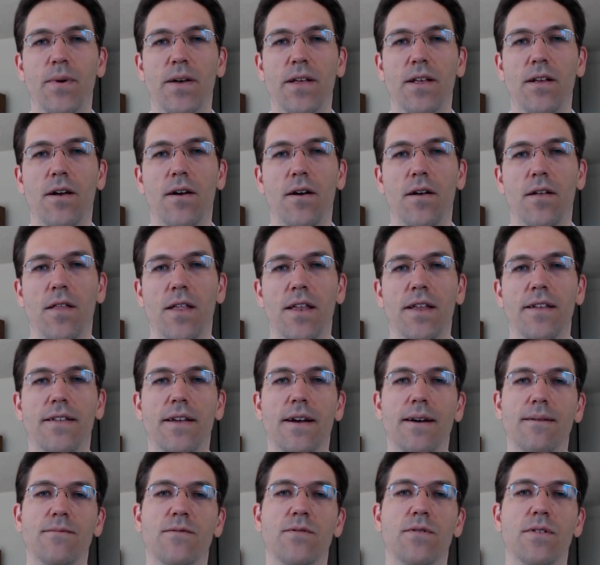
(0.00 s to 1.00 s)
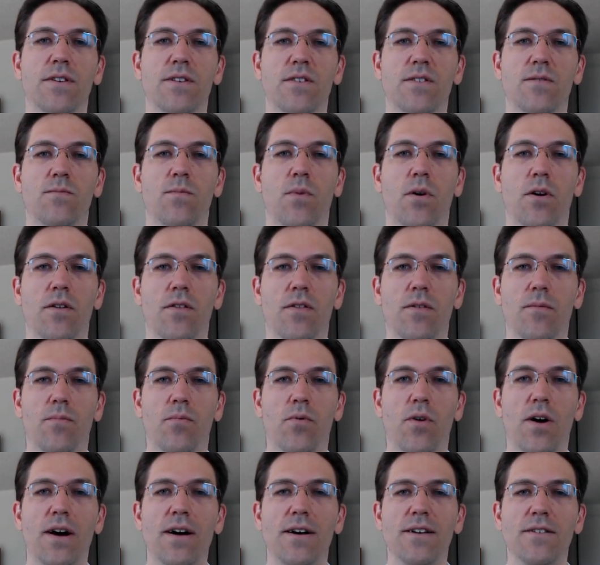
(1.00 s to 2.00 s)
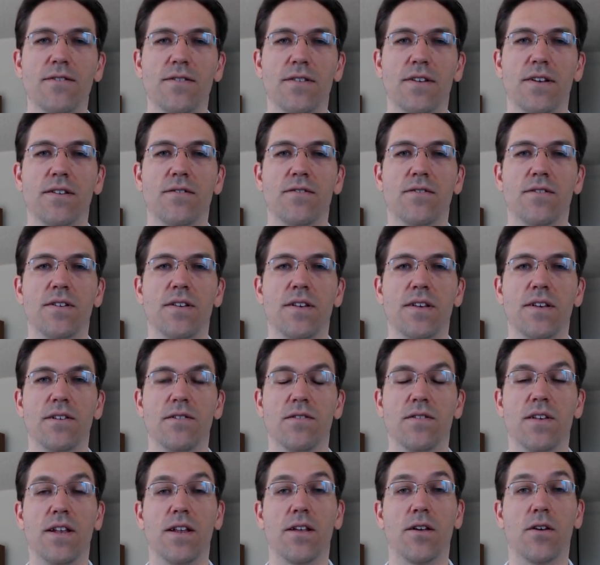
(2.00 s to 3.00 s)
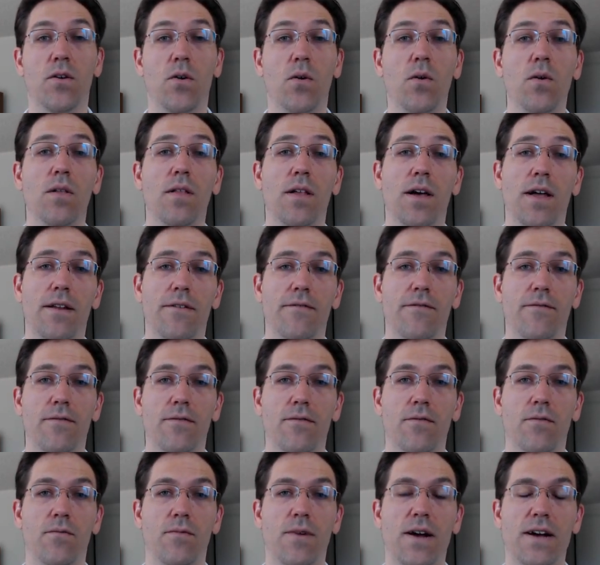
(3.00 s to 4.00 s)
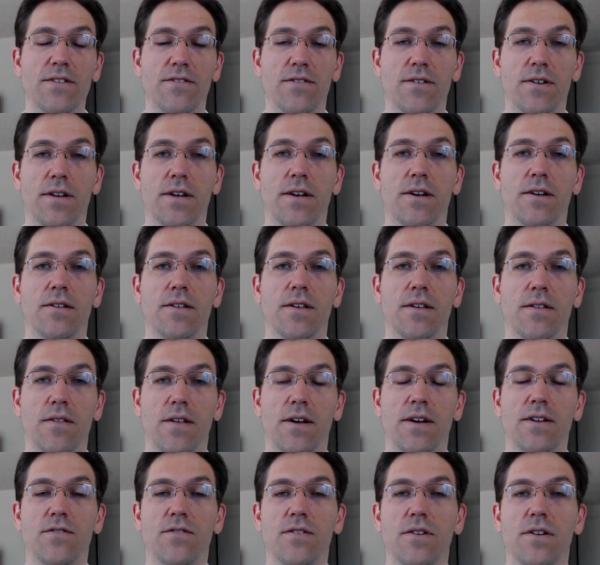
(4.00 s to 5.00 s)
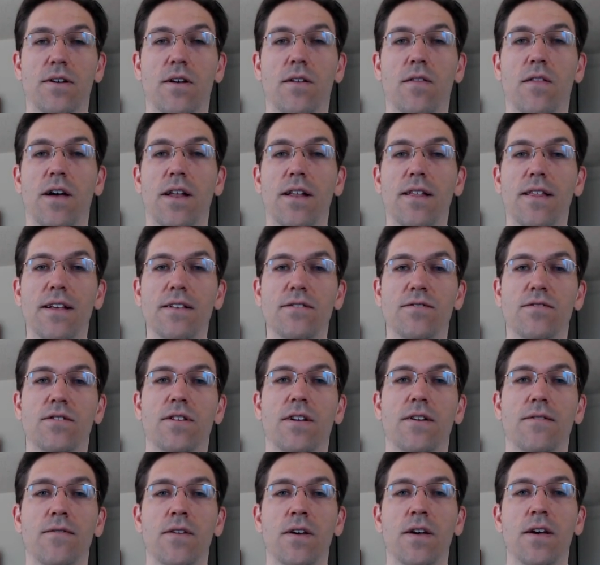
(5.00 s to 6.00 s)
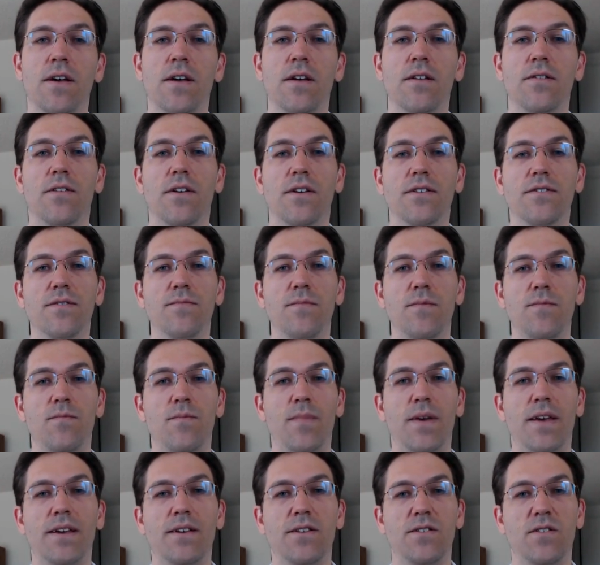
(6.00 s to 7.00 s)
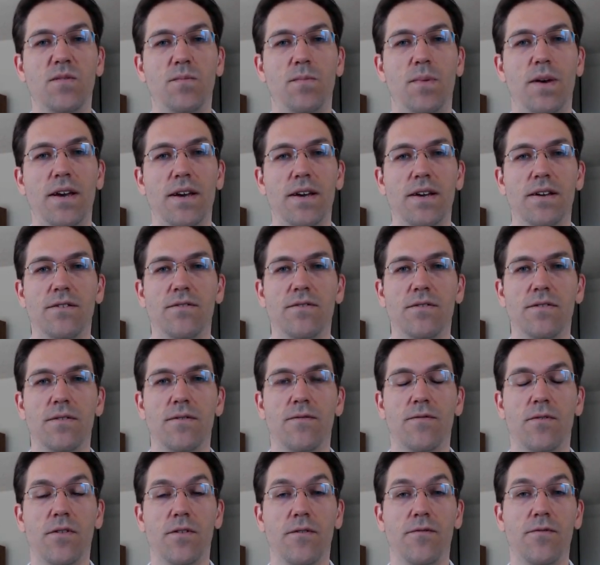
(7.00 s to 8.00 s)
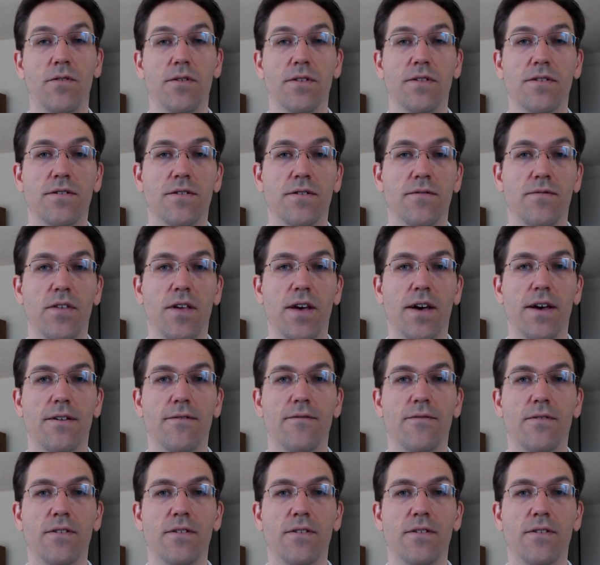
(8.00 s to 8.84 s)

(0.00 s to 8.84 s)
But a lot of times with this, part of the process is letting go a lot of rationale and logic. A lot of that stuff doesn't make space for the fullness of life.